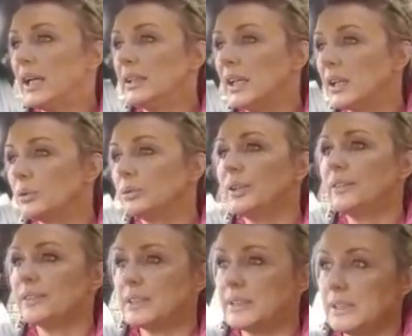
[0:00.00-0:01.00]
and I could
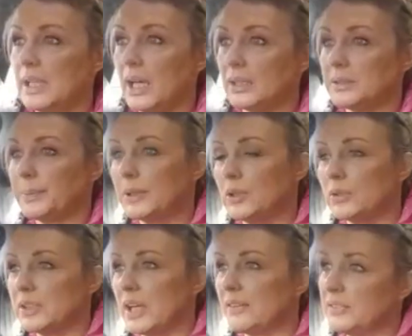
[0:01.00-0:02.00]
never see that
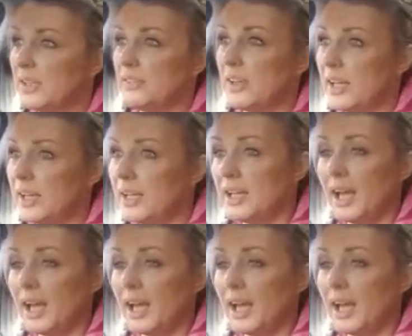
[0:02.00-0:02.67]
because I've never